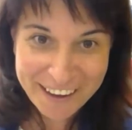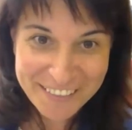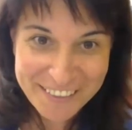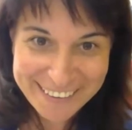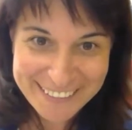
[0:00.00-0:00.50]

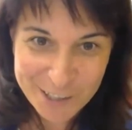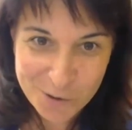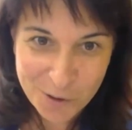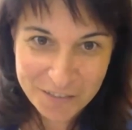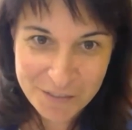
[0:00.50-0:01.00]
ideas that
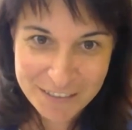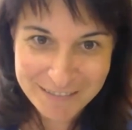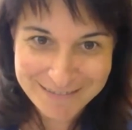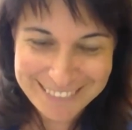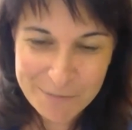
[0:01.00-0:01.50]
you have been
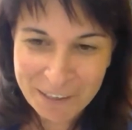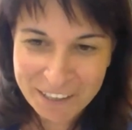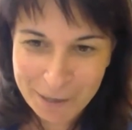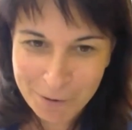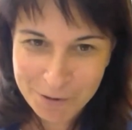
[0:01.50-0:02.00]
speaking
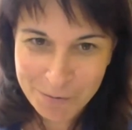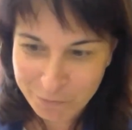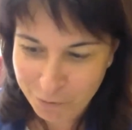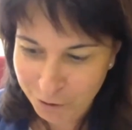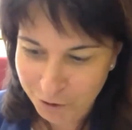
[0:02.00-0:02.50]
about
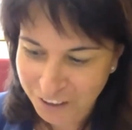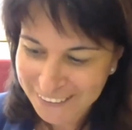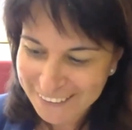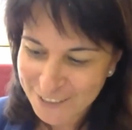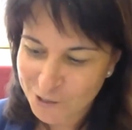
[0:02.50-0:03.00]
before.
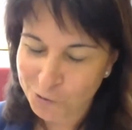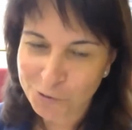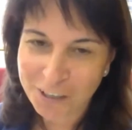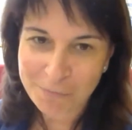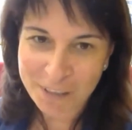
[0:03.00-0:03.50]
So you
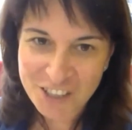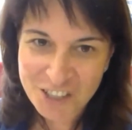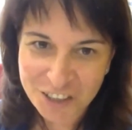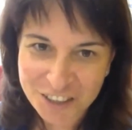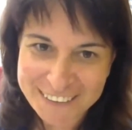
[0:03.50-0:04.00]
have
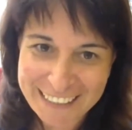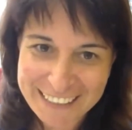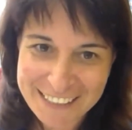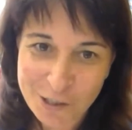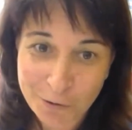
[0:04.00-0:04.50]
mentioned
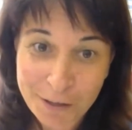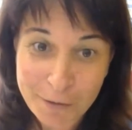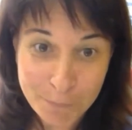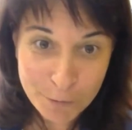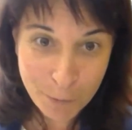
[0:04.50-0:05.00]
some of the
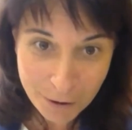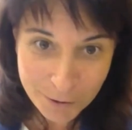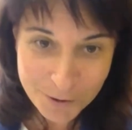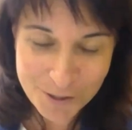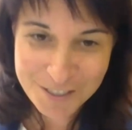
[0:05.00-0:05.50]

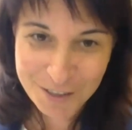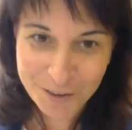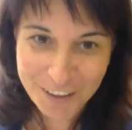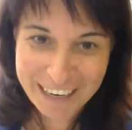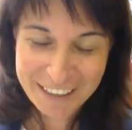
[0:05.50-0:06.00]
purpose.
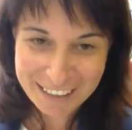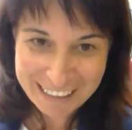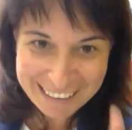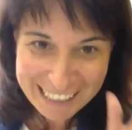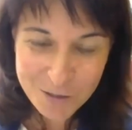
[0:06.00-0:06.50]
So I think
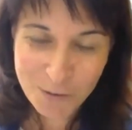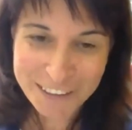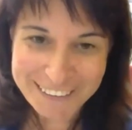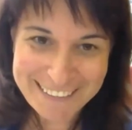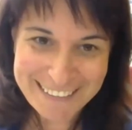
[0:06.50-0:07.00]
that that's one,
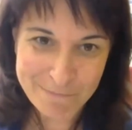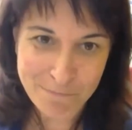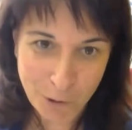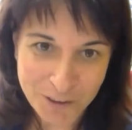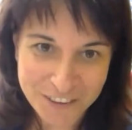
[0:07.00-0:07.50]
it is the
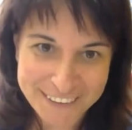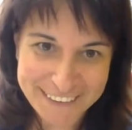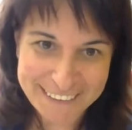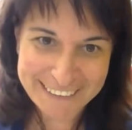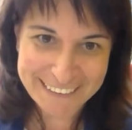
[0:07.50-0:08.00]
point
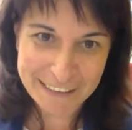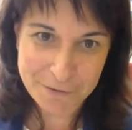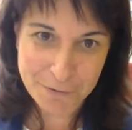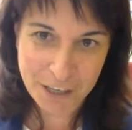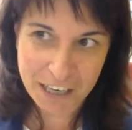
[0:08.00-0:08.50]
here.
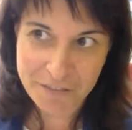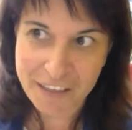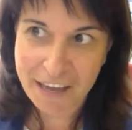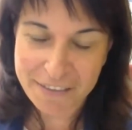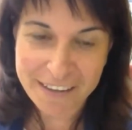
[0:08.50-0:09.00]
If we have the
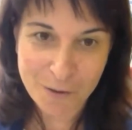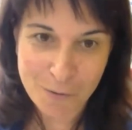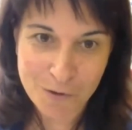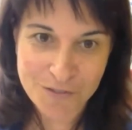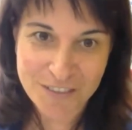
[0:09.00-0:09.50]
ethical
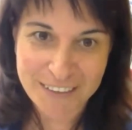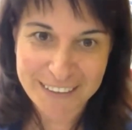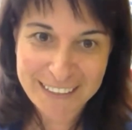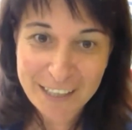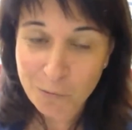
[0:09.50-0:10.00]
washing,
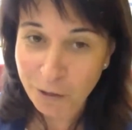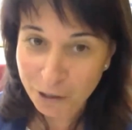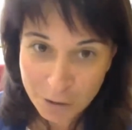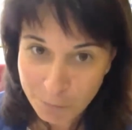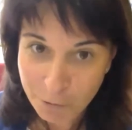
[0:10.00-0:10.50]
one
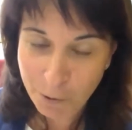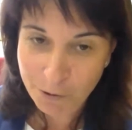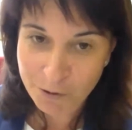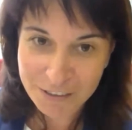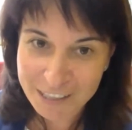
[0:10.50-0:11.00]
of the
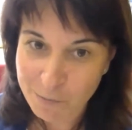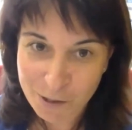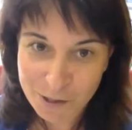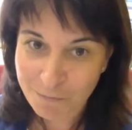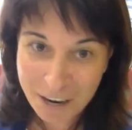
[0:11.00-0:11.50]
purpose, it is
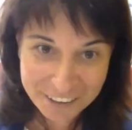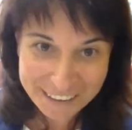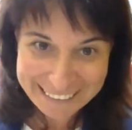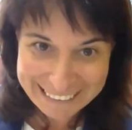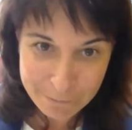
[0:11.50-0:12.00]
because
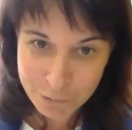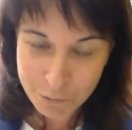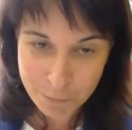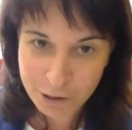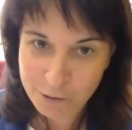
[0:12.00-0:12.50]
marketing
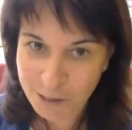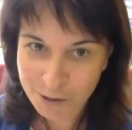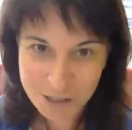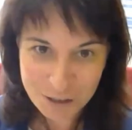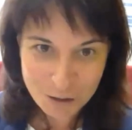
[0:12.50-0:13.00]
purpose,
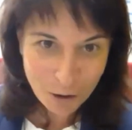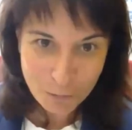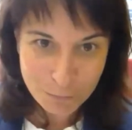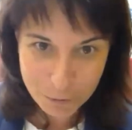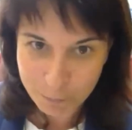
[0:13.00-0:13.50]
because
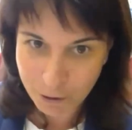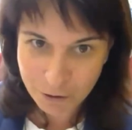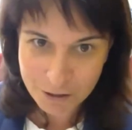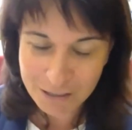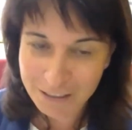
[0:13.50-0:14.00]
income
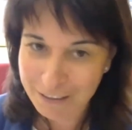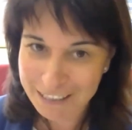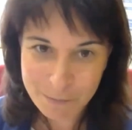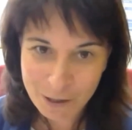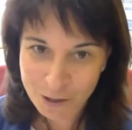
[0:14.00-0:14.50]
purpose, it
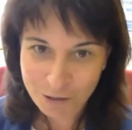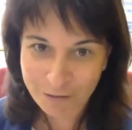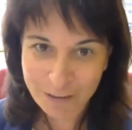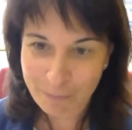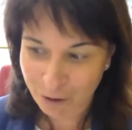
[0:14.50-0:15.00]
is because
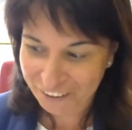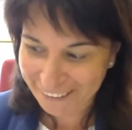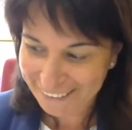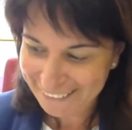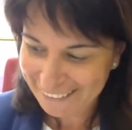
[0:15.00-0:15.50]
of the
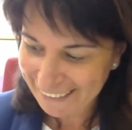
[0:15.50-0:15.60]
money.